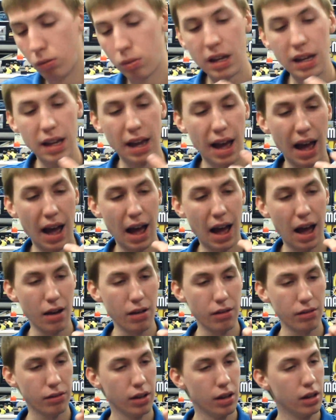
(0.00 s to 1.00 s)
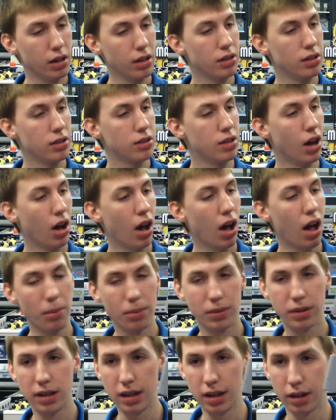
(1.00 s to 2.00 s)
We have
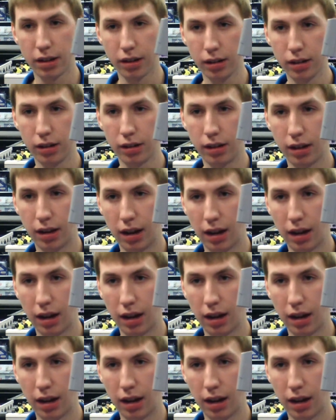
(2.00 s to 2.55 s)
Top Gear